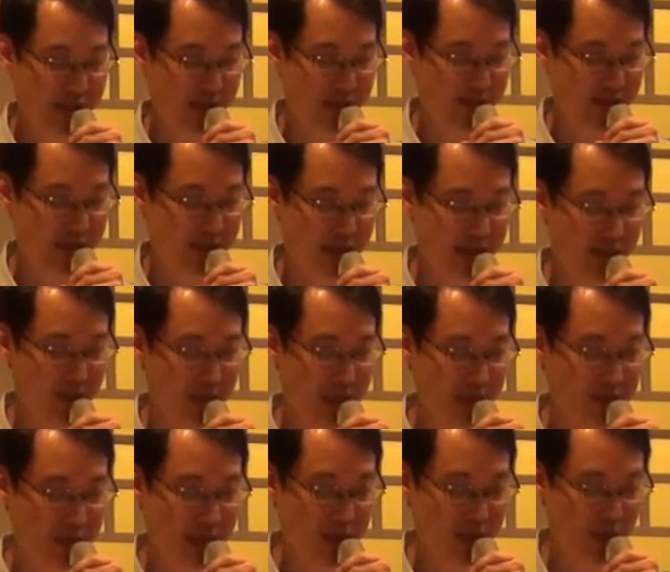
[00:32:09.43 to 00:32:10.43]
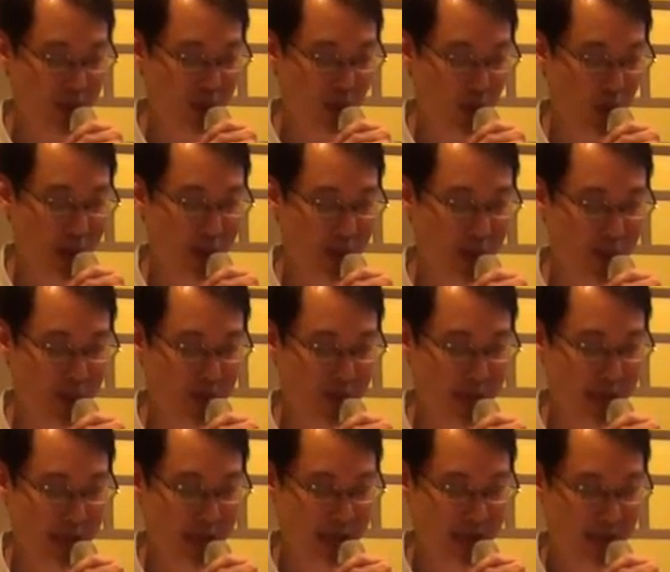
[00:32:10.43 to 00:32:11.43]
gifts, the barbarian will want to
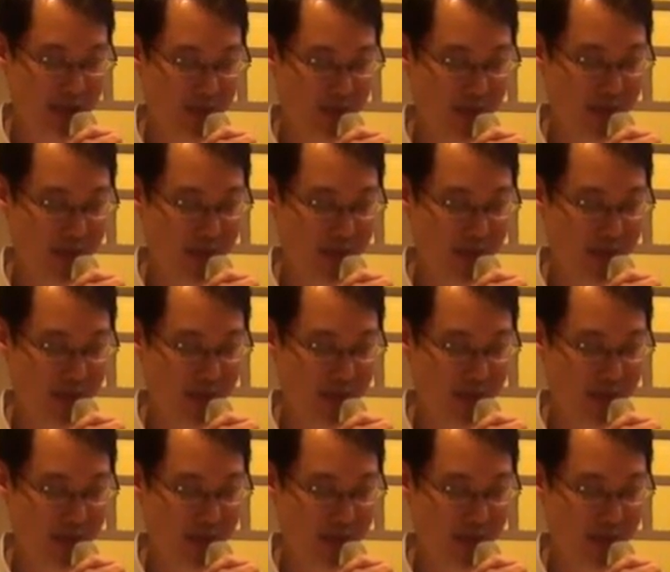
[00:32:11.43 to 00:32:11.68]
make the